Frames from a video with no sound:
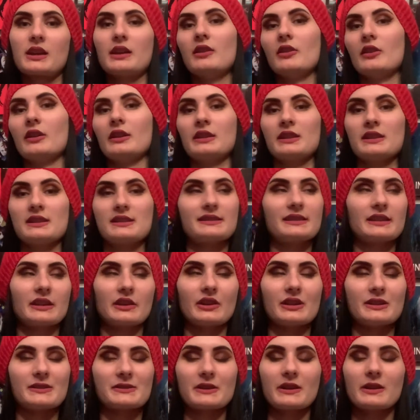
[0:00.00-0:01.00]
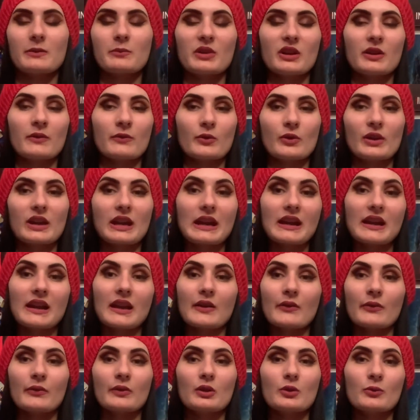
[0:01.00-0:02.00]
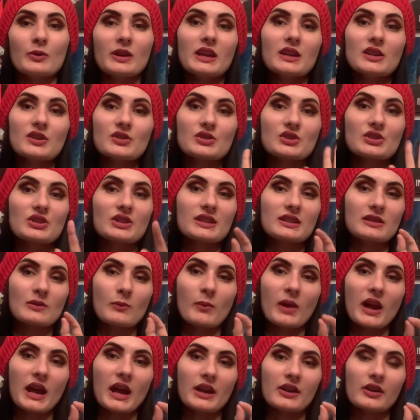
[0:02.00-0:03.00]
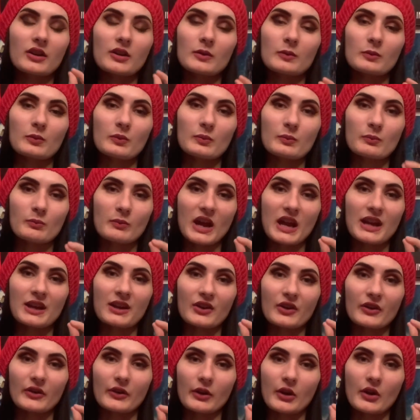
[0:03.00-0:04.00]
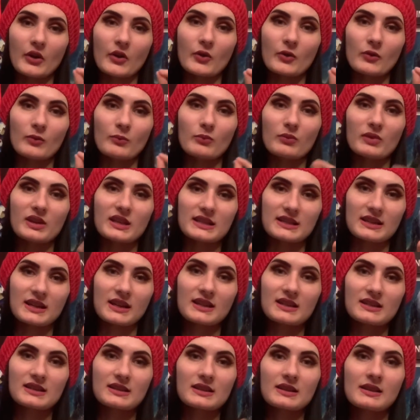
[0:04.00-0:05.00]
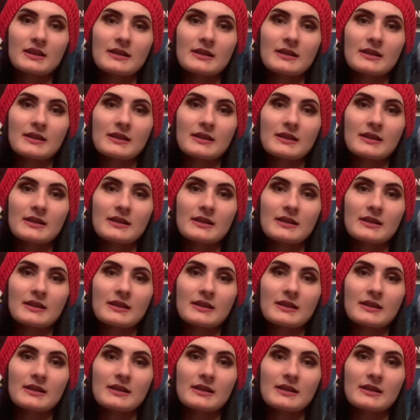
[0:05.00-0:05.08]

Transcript: or in this series could have been avoided if Louise just minded her own business,